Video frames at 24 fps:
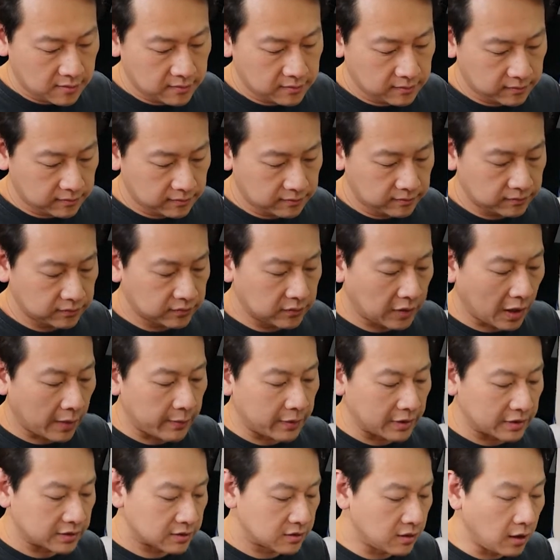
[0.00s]
I
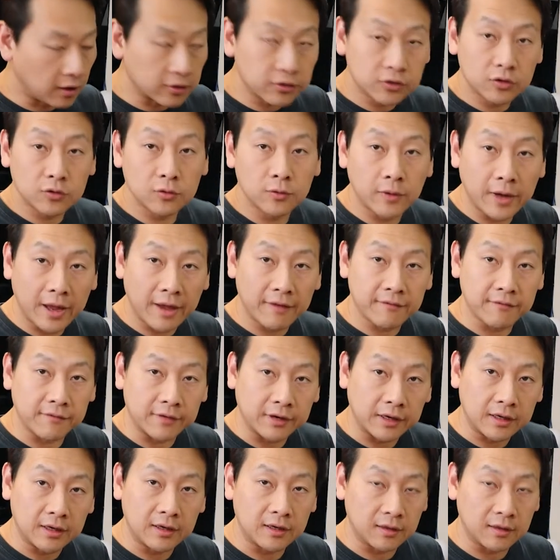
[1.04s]
mean, it's not too heavy.